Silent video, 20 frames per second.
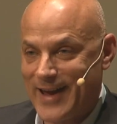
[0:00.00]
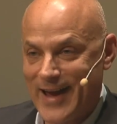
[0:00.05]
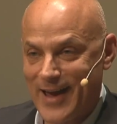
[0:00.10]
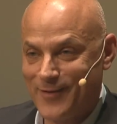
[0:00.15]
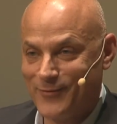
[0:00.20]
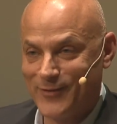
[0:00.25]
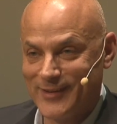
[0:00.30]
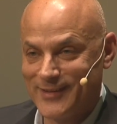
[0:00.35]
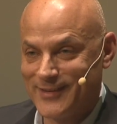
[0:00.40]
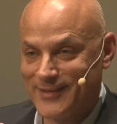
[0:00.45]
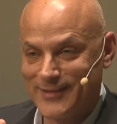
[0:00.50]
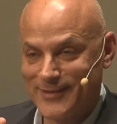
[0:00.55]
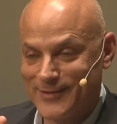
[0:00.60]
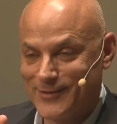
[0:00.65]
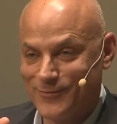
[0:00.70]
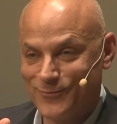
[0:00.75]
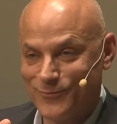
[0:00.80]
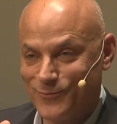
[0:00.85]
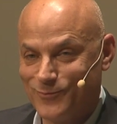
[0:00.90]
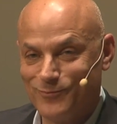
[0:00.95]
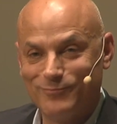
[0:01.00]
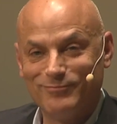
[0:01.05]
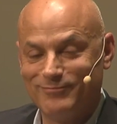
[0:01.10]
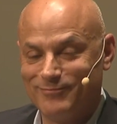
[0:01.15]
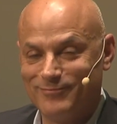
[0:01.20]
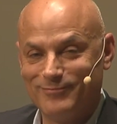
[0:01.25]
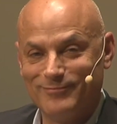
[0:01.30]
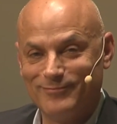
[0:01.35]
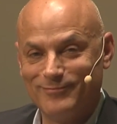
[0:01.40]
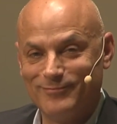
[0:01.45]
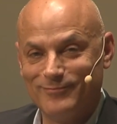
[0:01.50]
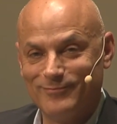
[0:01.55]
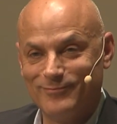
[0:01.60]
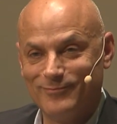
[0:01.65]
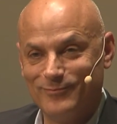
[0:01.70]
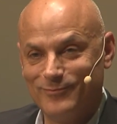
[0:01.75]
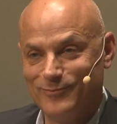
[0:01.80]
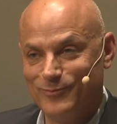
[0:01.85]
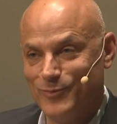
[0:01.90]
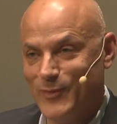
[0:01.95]
haven't
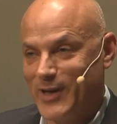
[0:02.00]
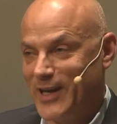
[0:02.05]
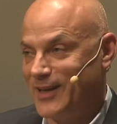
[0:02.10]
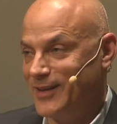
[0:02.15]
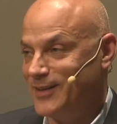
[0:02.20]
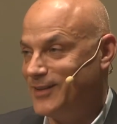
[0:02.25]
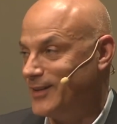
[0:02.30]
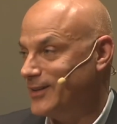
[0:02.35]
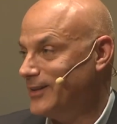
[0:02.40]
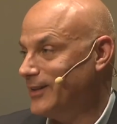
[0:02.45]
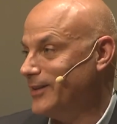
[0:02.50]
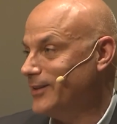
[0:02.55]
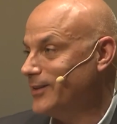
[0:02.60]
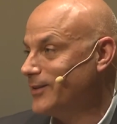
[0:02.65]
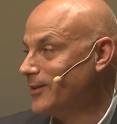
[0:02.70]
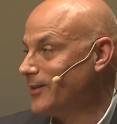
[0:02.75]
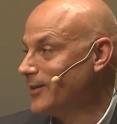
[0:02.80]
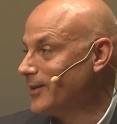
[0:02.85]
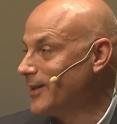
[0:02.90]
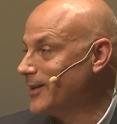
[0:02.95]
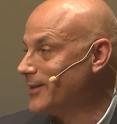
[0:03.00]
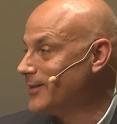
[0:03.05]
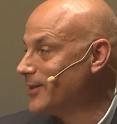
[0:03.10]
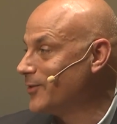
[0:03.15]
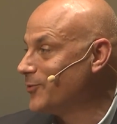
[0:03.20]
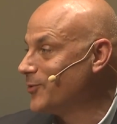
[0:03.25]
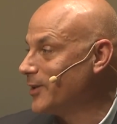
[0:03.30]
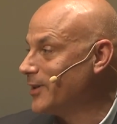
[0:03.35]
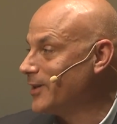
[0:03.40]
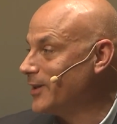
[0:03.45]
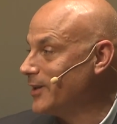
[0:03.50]
made clear in different